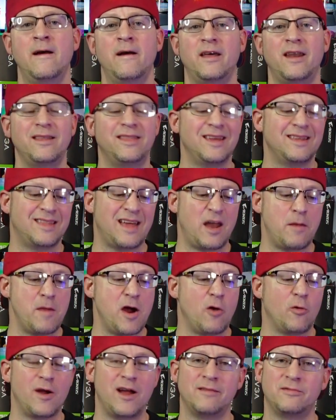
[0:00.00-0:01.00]
And I think that
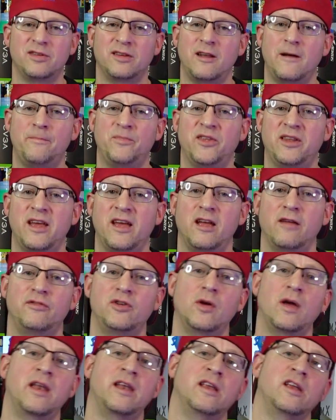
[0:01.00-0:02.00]
about wraps it up today. If
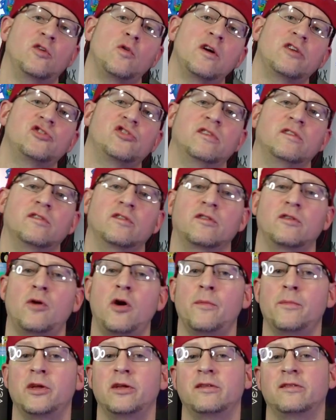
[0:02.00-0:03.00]
you got any questions or
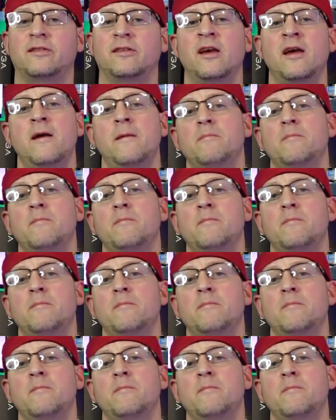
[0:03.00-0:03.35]
comments,